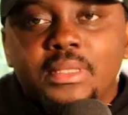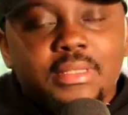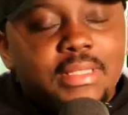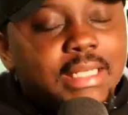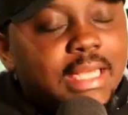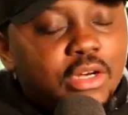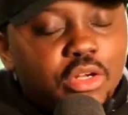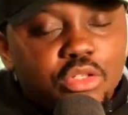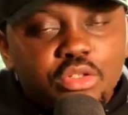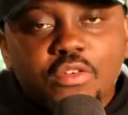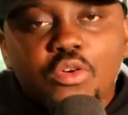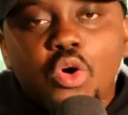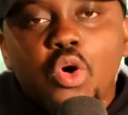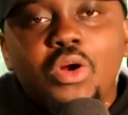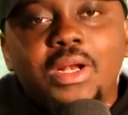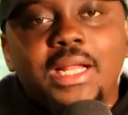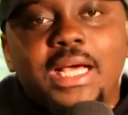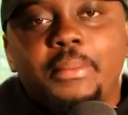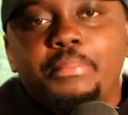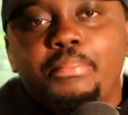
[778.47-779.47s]
There are a lot of
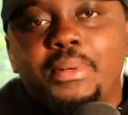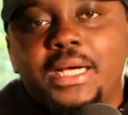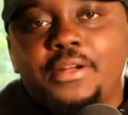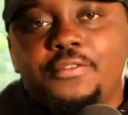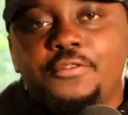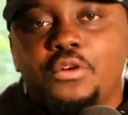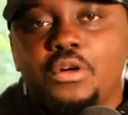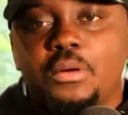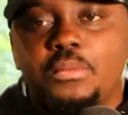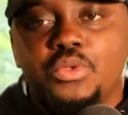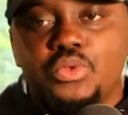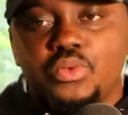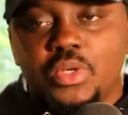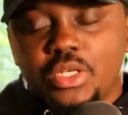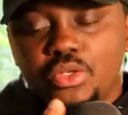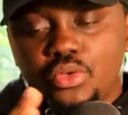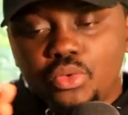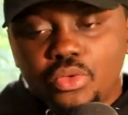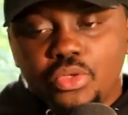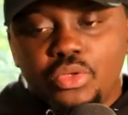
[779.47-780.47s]
online platforms
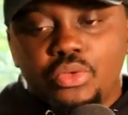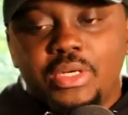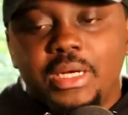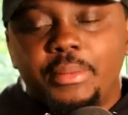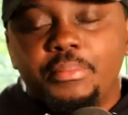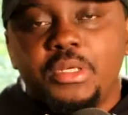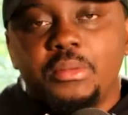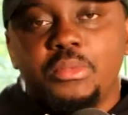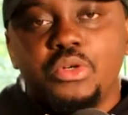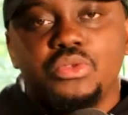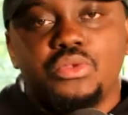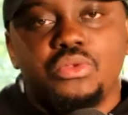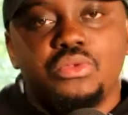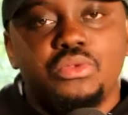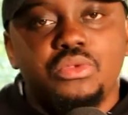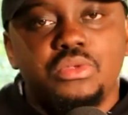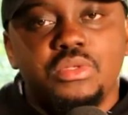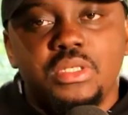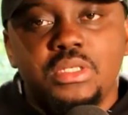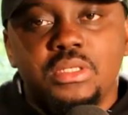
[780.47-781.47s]
where you can be able to
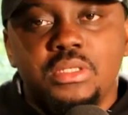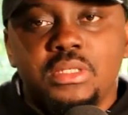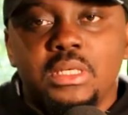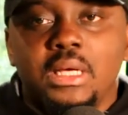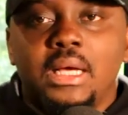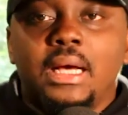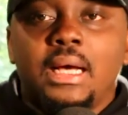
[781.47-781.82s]
do this,